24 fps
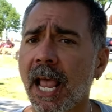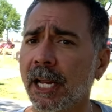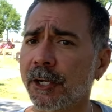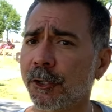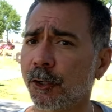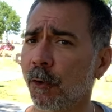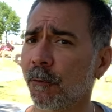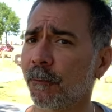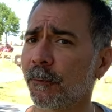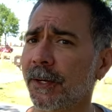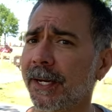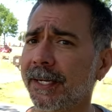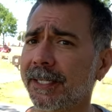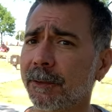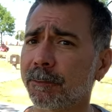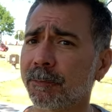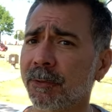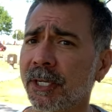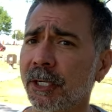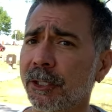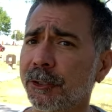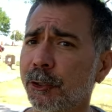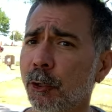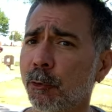And don't forget to
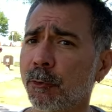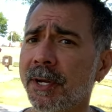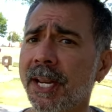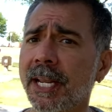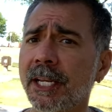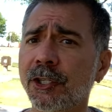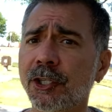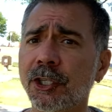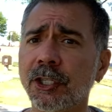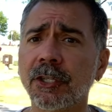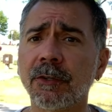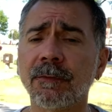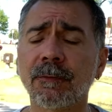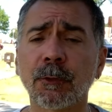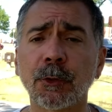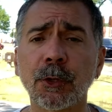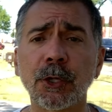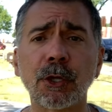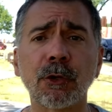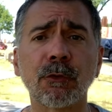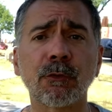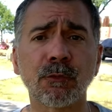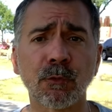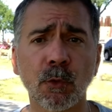bring a donation for
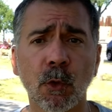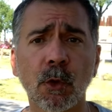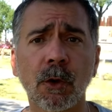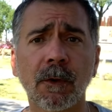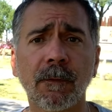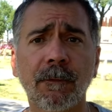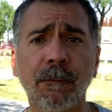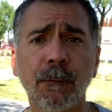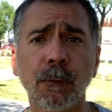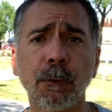the Aurora